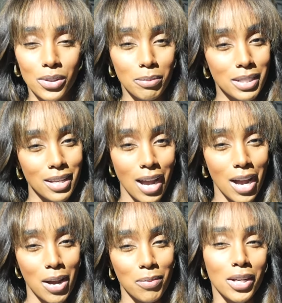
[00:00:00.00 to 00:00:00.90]
gonna be
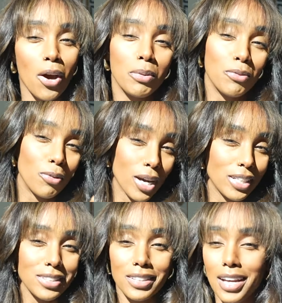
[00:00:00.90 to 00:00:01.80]
time that I'll be
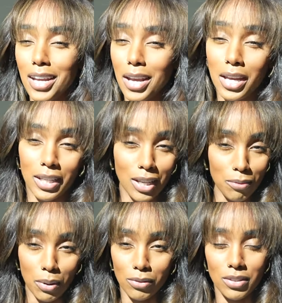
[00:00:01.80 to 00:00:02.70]
ready to like
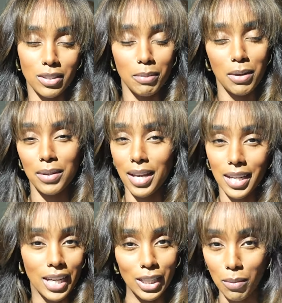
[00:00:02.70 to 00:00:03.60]
give birth to this baby
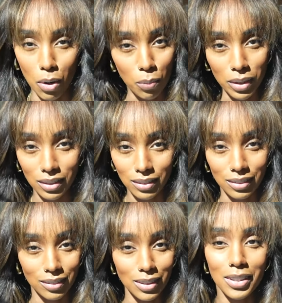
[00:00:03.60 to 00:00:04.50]
at any moment.
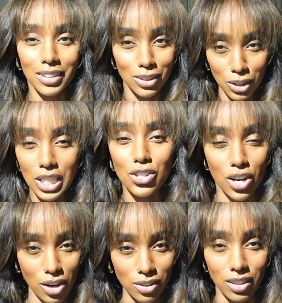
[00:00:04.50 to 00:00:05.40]
You need your
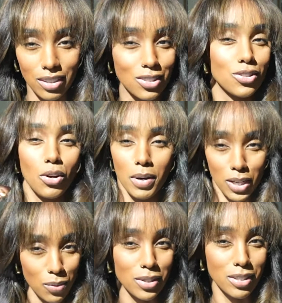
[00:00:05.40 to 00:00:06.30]
hair done because
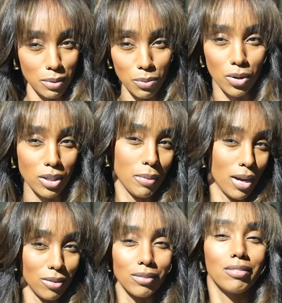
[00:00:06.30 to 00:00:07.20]
nobody wants to be worried
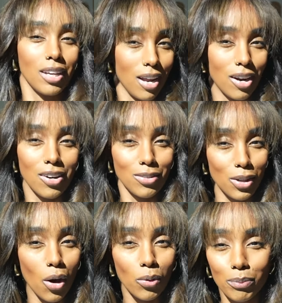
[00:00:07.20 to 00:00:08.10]
about their hair, you
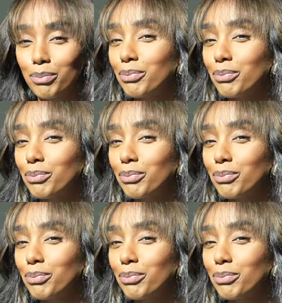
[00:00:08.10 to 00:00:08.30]
know.